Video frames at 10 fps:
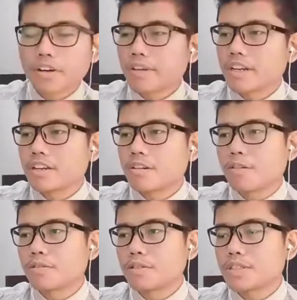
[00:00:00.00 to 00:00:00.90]
with the
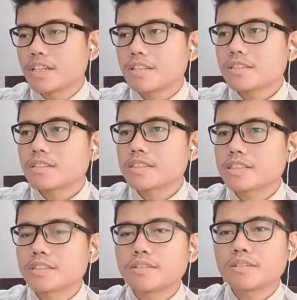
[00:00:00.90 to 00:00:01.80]
conclusion.
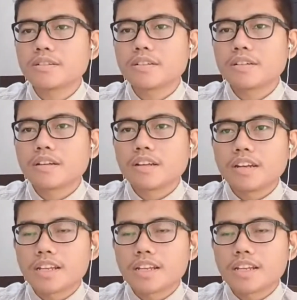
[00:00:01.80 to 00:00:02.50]
So let's